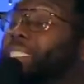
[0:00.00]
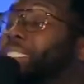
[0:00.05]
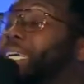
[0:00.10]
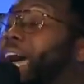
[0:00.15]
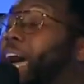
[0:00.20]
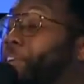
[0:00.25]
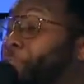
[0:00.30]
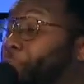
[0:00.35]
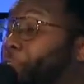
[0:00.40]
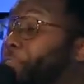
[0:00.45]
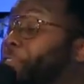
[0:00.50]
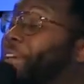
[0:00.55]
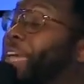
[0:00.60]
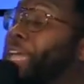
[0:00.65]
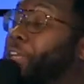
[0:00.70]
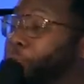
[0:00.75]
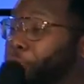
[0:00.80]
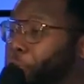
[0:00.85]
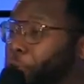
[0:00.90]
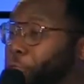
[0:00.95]
God for
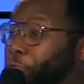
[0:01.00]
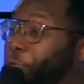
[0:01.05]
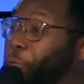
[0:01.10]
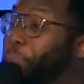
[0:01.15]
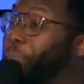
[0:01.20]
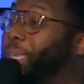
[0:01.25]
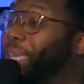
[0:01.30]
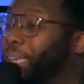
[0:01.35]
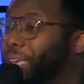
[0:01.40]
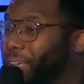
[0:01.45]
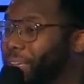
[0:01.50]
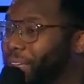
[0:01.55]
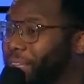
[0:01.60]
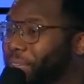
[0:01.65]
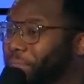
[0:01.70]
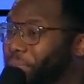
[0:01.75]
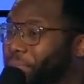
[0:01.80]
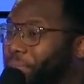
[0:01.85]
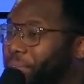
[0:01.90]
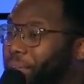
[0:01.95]
favor for me.
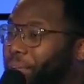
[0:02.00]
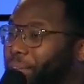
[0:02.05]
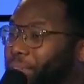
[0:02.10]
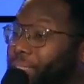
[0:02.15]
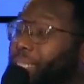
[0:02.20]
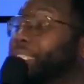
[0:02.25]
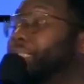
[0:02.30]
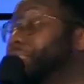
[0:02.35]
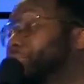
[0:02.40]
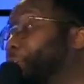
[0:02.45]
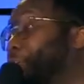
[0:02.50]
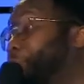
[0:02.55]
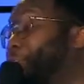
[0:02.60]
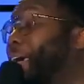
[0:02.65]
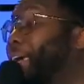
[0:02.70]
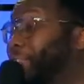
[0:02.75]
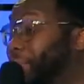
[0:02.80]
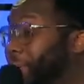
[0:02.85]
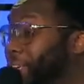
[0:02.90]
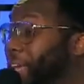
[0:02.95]
This is
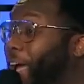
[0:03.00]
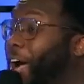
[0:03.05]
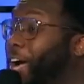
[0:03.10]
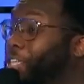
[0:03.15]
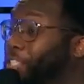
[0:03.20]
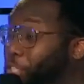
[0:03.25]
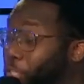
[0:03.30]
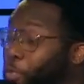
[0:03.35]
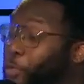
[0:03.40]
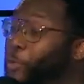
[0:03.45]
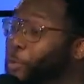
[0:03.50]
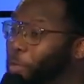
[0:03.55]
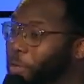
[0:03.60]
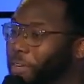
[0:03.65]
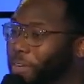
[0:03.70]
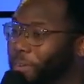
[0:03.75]
affecting y'all too.